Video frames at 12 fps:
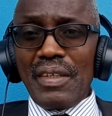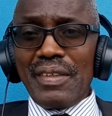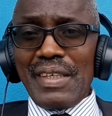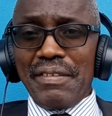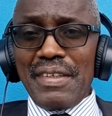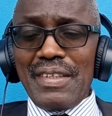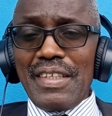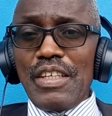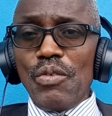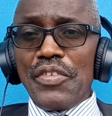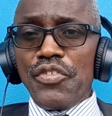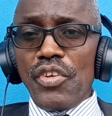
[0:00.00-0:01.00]
Yes, indeed, he
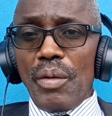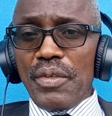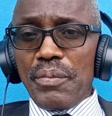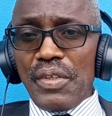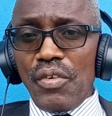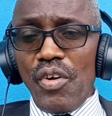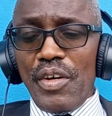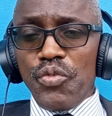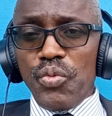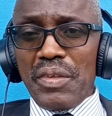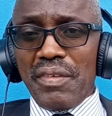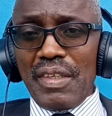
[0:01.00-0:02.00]
was troubled because
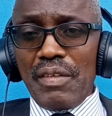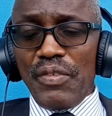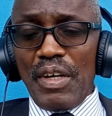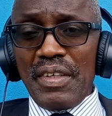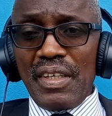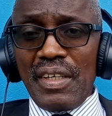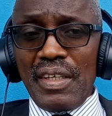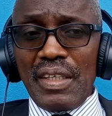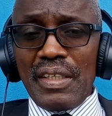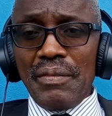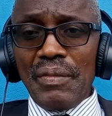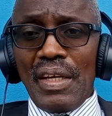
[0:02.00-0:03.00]
we see very
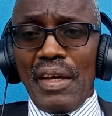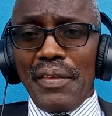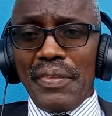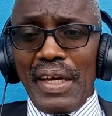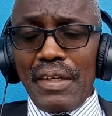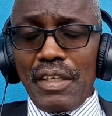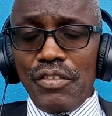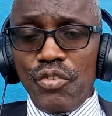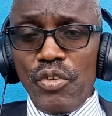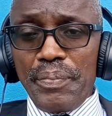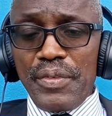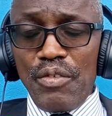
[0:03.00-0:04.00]
early that the
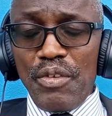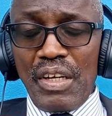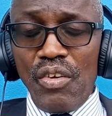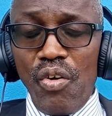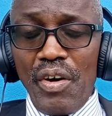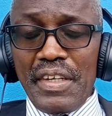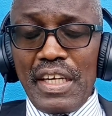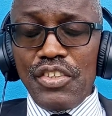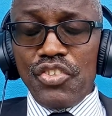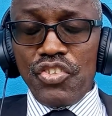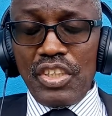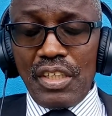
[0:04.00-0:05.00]
scripture record
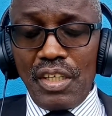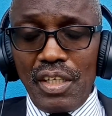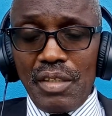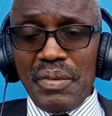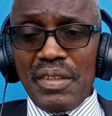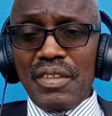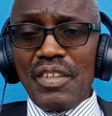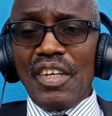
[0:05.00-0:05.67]
that Jacob